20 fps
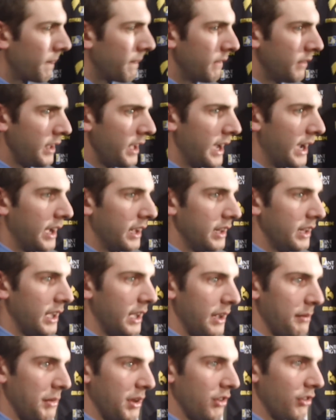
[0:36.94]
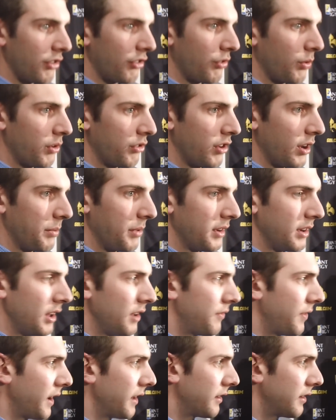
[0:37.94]
Yeah. I mean, just switching up the
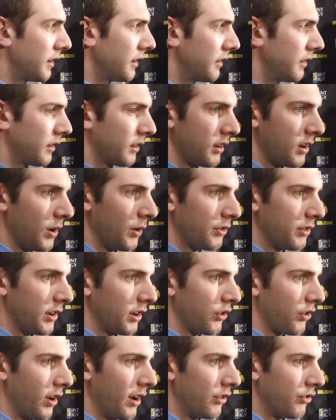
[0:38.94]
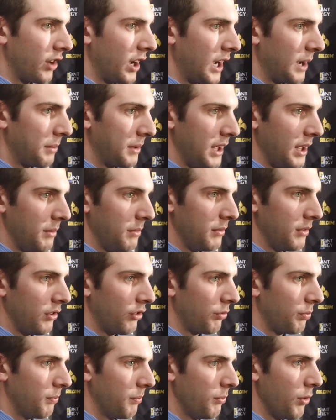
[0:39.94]
defenses, and Coach did a great job
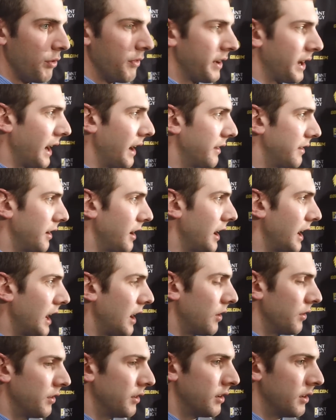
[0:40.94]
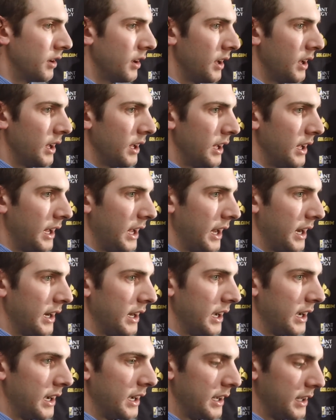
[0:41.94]
moving guys in and out
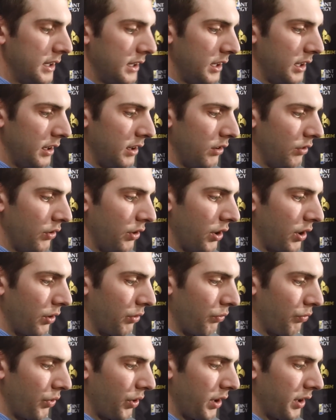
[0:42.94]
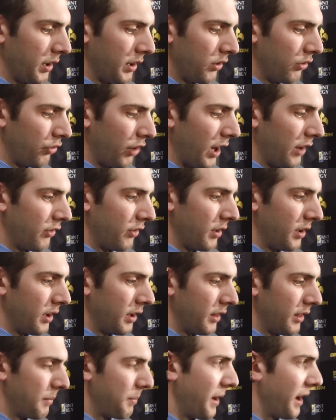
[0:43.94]
and really changing
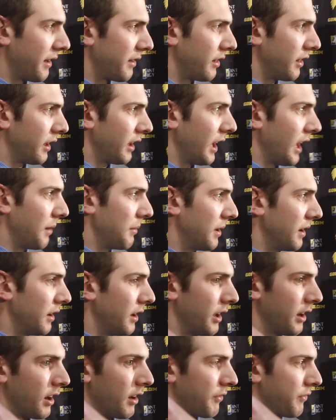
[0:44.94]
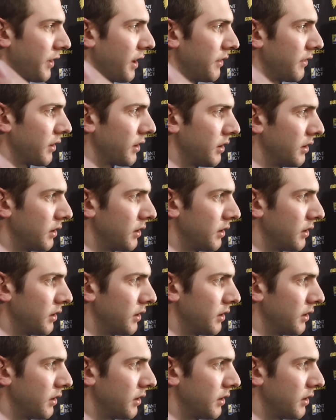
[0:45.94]
the pace of the game in our favor.